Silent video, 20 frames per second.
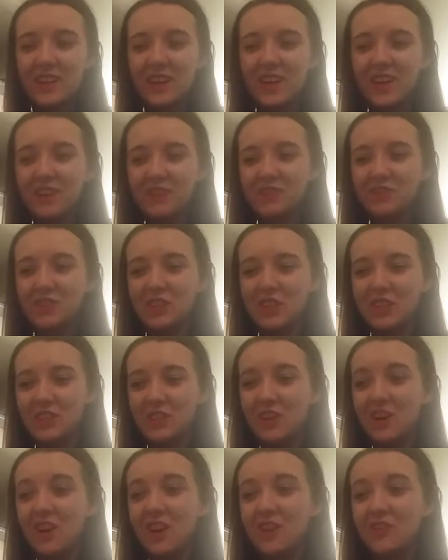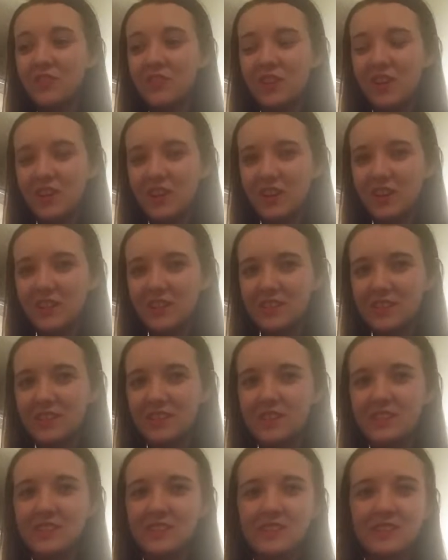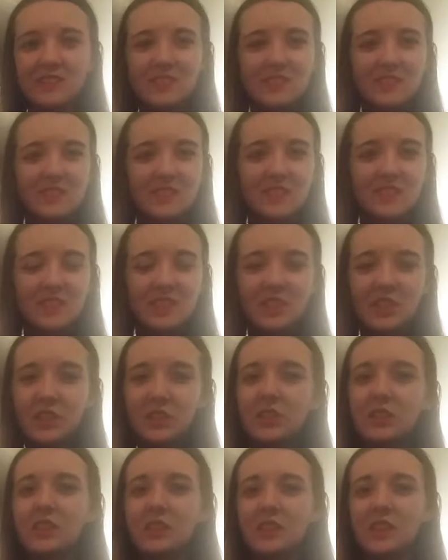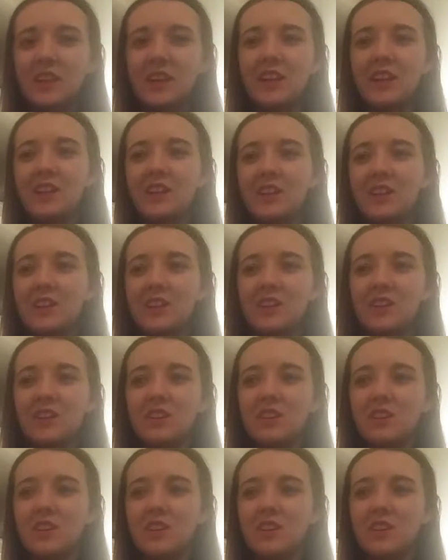I've studied off and on, here and there.